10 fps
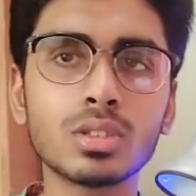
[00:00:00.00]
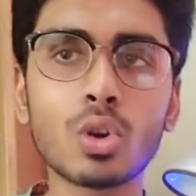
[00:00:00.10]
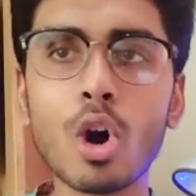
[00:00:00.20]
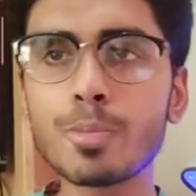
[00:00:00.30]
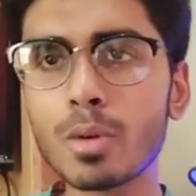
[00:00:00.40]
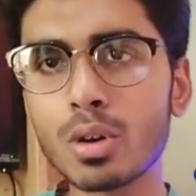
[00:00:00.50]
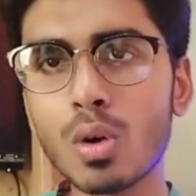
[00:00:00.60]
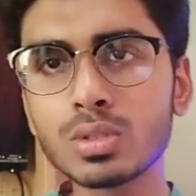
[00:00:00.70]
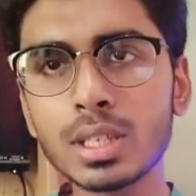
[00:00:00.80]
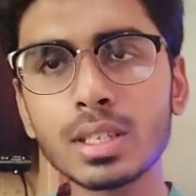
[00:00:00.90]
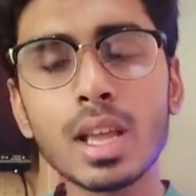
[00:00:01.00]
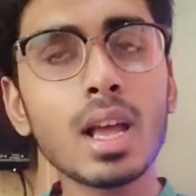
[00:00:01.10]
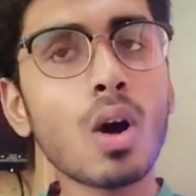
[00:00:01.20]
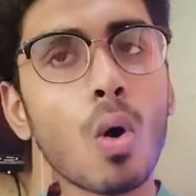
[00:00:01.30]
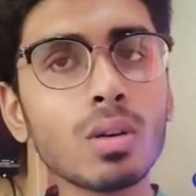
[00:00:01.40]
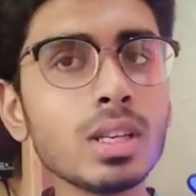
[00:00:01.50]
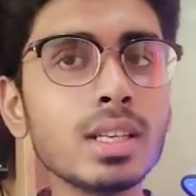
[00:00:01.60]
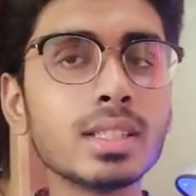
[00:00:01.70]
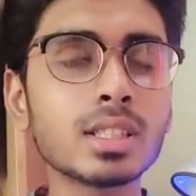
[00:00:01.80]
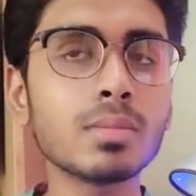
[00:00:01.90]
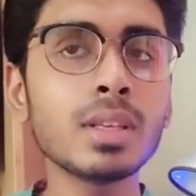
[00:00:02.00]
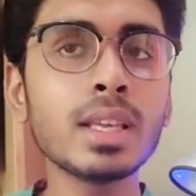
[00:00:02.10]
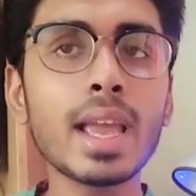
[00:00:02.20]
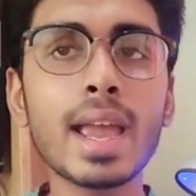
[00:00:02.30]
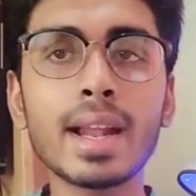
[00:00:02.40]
Don't pronounce it, only listen me